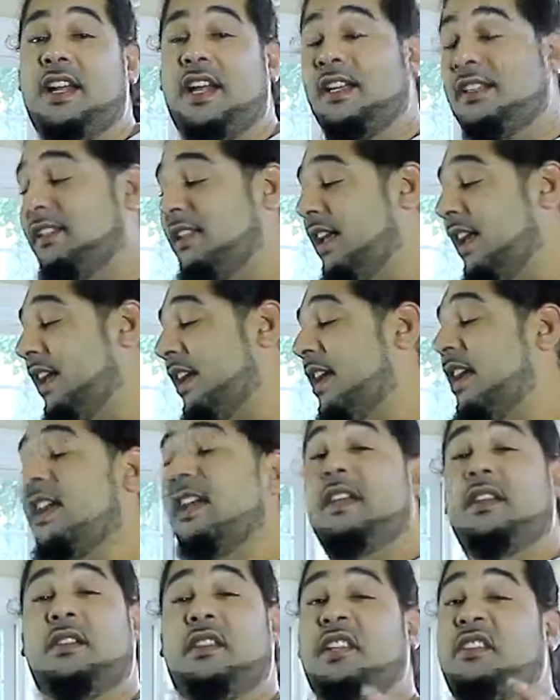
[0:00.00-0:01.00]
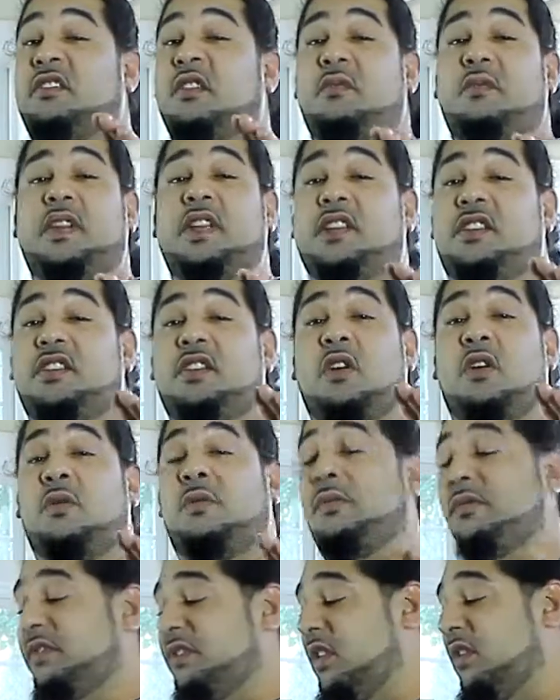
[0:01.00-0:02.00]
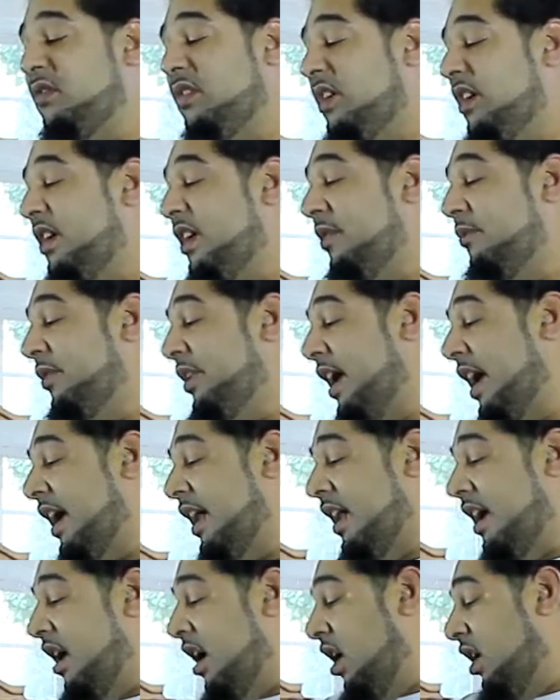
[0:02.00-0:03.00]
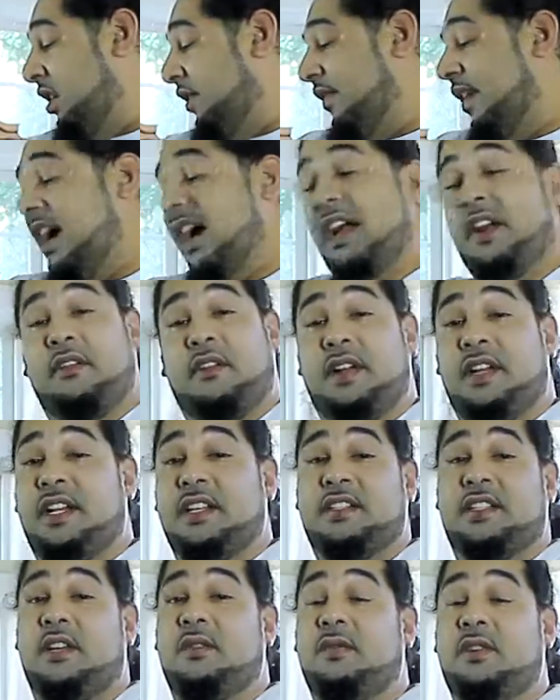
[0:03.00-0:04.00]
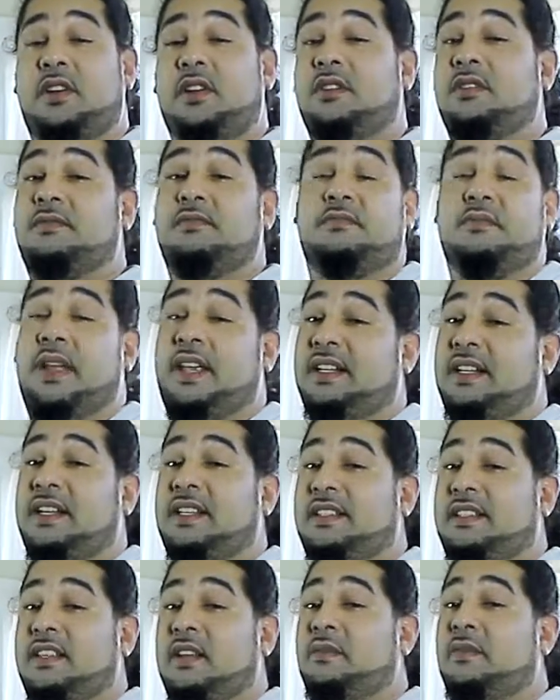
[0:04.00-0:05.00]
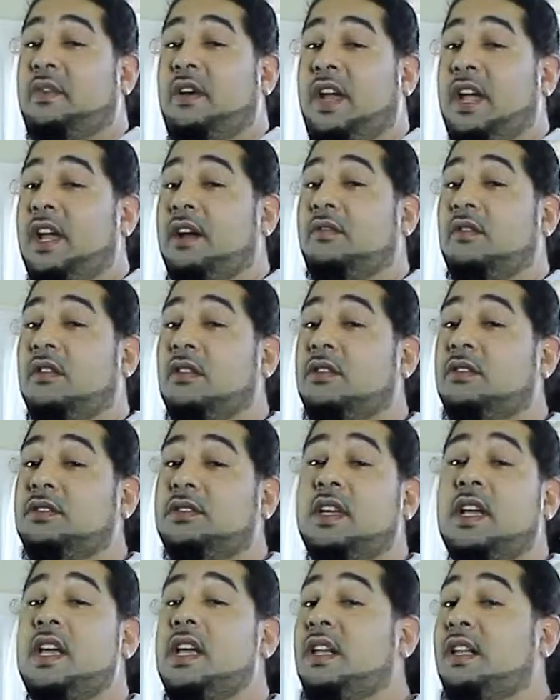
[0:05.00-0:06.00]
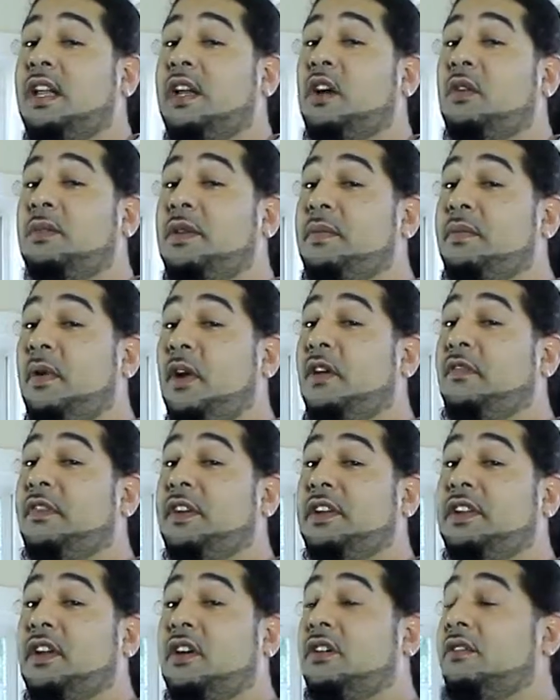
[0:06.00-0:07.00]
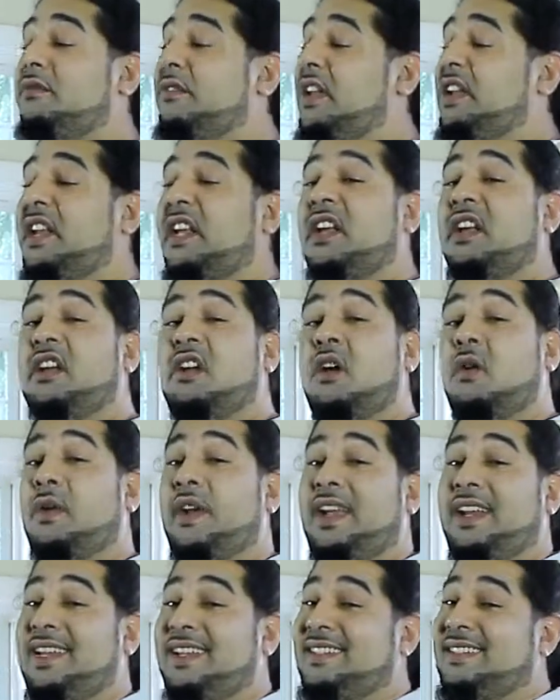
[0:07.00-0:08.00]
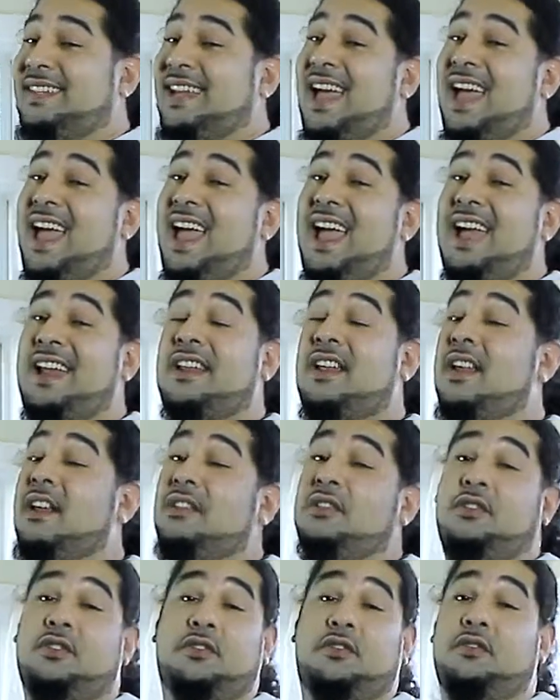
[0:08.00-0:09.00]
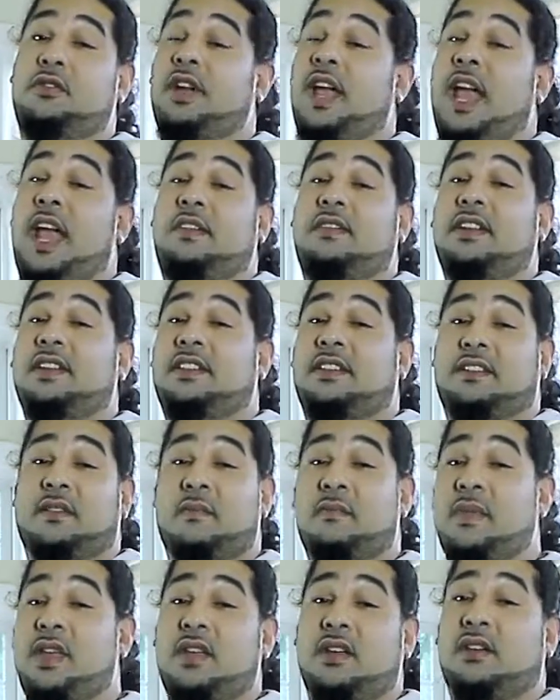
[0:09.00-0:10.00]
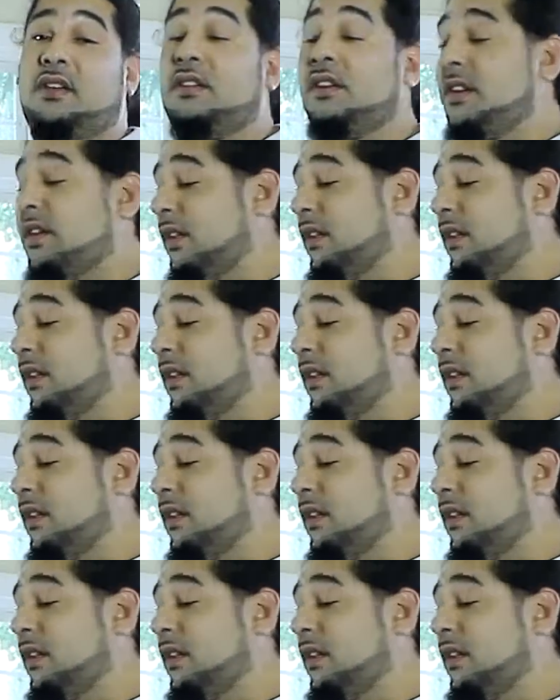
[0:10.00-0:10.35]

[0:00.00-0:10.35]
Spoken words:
the next day. This going to be so good. We got all of our ingredients that we're going to make these simple egg rolls. They're going to be perfect though, and they can go with any side. Shoot, you can have these as a meal.